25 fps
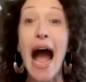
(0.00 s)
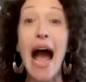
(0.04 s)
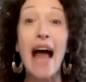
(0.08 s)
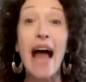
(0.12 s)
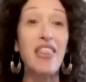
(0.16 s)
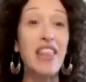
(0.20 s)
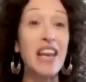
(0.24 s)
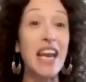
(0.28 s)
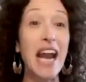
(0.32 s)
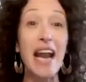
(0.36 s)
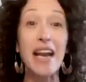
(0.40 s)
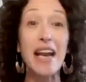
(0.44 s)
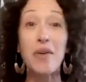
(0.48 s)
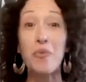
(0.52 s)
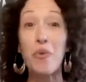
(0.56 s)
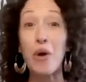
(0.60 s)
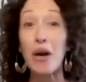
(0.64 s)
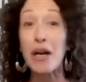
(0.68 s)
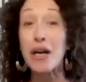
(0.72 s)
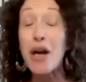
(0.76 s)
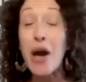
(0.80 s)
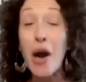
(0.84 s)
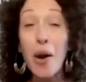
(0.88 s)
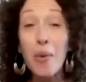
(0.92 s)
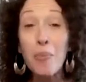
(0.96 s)
that I didn't
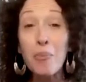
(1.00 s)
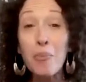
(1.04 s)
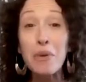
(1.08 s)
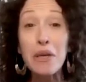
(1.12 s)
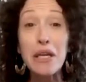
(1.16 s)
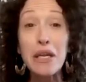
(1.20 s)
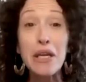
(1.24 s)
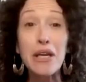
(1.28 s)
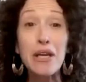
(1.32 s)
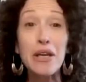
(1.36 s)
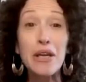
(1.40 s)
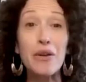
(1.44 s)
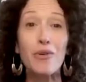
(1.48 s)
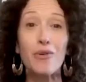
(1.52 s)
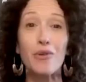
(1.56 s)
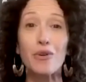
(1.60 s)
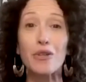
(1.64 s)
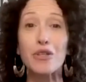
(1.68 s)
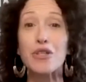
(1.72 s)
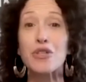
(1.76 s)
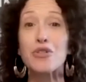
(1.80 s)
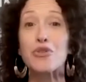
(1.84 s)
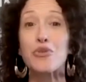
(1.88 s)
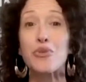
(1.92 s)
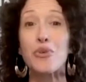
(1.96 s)
want company or
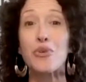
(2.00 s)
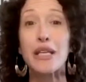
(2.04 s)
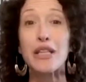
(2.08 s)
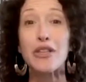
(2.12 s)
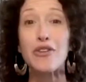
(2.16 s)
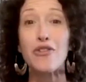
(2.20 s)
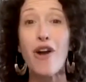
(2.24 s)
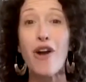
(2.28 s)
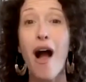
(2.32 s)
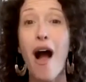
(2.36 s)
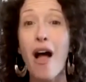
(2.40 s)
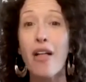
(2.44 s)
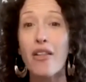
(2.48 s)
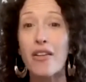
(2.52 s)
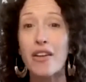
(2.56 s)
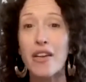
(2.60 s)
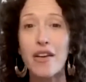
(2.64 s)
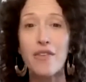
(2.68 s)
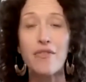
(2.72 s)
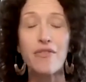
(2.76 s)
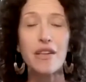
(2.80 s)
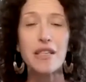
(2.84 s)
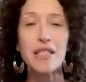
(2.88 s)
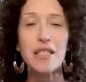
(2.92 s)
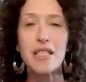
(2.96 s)
to join their holiday
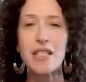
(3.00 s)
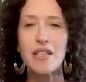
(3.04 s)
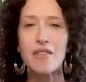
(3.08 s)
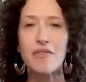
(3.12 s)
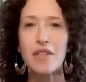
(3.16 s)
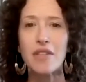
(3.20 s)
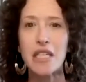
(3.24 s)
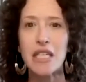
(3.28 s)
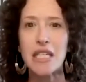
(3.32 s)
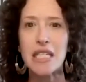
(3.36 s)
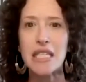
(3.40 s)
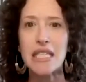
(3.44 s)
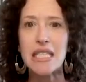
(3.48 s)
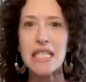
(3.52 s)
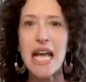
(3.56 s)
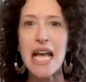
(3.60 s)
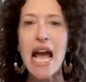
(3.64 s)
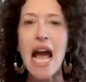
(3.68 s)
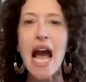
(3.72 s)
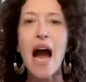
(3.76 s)
festivities,